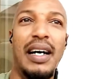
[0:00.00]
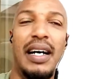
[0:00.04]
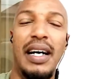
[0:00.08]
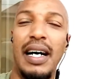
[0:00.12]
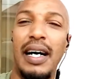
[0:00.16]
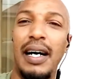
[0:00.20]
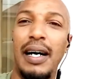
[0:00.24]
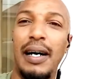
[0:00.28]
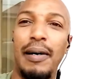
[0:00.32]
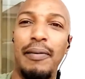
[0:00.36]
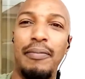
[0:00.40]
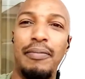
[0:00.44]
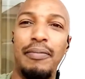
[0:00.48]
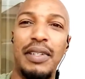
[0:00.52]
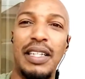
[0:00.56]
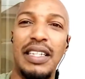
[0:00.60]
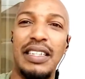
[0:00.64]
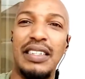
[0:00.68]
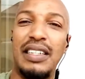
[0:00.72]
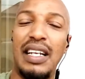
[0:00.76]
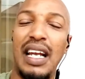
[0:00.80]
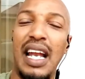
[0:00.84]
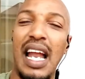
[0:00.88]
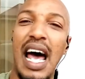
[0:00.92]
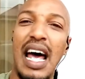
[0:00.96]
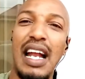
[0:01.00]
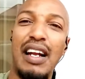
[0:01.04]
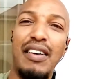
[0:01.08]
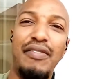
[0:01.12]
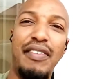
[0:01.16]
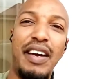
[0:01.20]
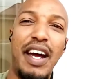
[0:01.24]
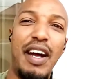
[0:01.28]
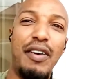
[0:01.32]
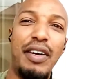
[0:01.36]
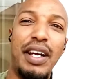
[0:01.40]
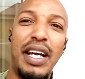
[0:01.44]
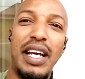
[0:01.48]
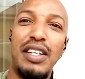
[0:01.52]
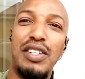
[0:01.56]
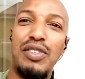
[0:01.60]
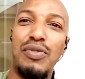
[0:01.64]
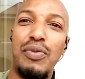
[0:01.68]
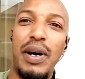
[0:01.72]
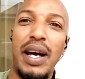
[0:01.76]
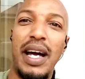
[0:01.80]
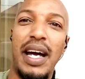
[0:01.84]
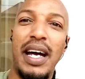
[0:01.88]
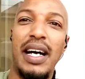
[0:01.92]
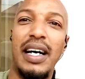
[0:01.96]
Um, there's a lot of areas
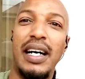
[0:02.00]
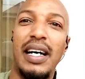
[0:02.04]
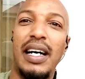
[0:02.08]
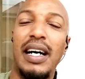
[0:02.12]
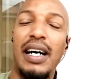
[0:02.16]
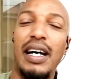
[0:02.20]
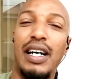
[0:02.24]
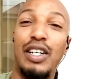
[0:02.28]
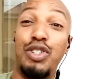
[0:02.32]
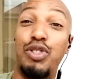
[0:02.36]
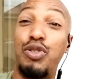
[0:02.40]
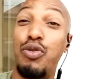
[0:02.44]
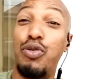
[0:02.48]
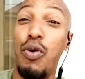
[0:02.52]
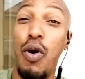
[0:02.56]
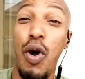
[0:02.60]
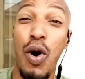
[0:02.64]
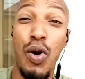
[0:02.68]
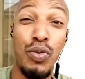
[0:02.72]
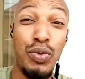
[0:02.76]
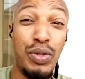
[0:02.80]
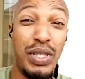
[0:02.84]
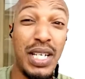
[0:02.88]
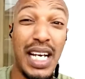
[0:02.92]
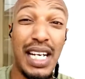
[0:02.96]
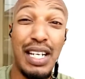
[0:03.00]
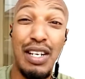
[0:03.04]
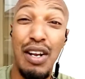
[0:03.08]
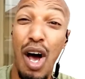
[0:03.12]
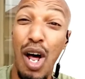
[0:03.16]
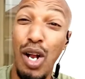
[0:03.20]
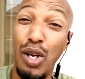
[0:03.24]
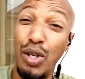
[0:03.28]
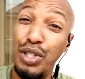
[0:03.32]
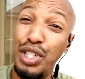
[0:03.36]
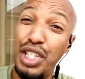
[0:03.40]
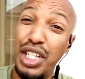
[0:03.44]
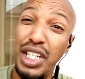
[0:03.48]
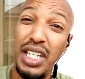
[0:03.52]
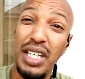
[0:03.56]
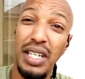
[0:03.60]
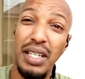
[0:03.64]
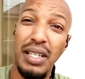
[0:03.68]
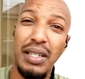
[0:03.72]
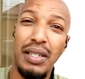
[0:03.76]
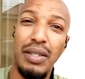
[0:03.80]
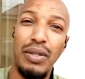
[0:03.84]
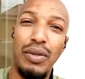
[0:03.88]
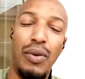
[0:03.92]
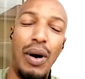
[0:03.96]
where uh, drone technology,
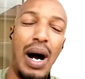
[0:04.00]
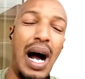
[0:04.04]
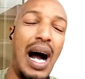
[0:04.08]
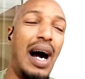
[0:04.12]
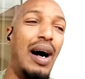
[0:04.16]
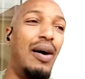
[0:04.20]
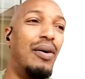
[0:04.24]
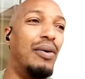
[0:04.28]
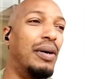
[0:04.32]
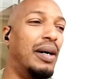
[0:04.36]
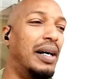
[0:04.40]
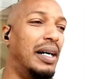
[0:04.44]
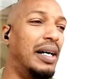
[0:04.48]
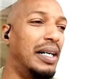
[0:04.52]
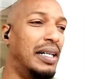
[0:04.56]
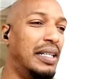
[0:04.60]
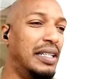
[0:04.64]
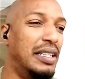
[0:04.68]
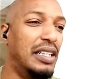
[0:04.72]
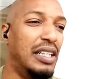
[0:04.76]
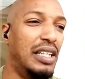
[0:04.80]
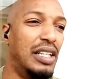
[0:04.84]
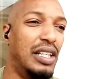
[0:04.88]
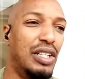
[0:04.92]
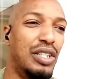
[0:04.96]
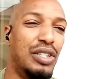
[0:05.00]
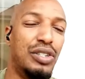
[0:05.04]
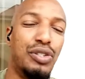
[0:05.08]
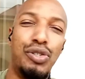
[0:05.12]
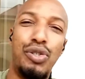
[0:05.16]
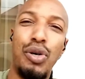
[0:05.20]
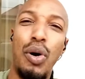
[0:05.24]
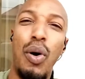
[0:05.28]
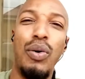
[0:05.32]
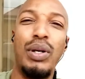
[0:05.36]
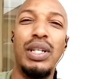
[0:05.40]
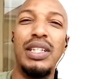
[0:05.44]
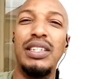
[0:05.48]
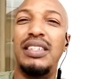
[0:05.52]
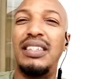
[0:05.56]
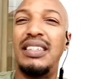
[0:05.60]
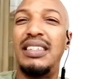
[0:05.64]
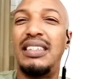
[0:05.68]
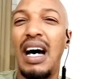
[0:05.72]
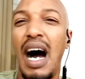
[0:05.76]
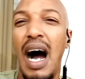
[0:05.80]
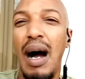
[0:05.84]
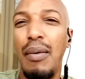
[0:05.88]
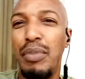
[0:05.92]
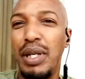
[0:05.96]
wow, uh, drone is
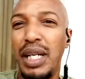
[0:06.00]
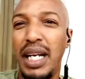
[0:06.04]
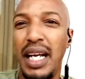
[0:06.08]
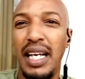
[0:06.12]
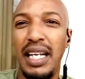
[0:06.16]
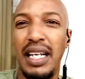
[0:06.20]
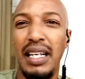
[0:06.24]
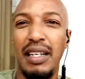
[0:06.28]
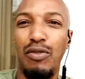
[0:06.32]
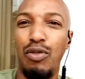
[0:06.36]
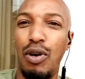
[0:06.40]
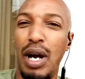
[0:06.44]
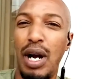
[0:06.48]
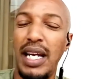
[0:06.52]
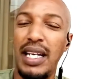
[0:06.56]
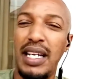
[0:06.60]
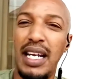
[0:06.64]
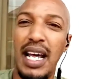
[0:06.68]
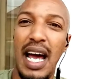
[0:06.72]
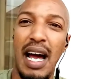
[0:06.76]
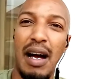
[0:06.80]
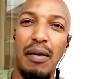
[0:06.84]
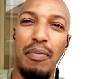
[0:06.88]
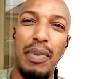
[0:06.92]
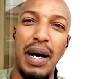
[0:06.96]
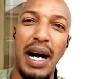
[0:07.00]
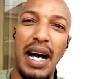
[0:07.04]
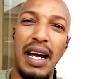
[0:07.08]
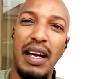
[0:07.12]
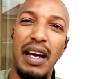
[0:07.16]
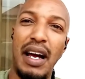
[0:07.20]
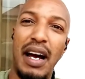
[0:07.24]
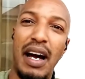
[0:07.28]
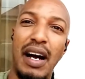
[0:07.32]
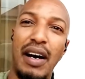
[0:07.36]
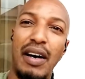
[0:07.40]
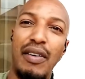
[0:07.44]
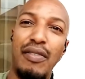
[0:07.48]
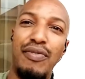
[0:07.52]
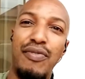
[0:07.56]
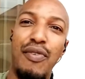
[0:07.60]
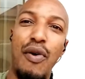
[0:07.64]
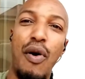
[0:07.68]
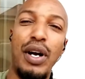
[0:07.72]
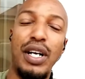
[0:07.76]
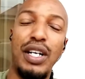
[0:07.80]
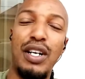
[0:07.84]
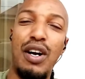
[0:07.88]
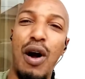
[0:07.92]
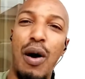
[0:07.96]
dominated right now by uh,
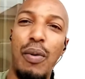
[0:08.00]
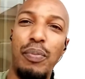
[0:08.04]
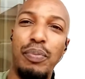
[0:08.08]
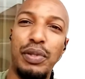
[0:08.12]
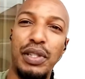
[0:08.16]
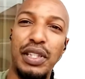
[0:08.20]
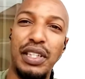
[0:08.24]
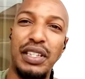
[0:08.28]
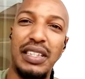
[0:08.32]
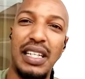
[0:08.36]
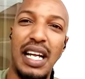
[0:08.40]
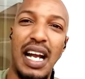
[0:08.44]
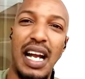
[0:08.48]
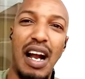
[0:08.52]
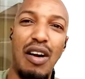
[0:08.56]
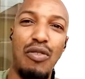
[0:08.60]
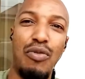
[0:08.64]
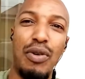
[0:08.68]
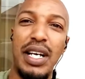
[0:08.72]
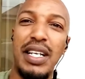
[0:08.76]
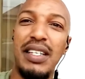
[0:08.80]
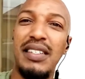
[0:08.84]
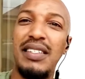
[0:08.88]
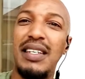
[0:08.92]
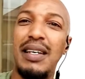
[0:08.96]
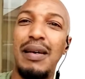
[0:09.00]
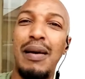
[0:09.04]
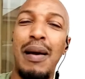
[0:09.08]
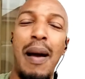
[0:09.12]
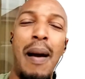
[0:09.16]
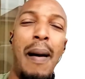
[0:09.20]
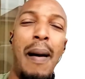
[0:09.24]
foreign companies that are raising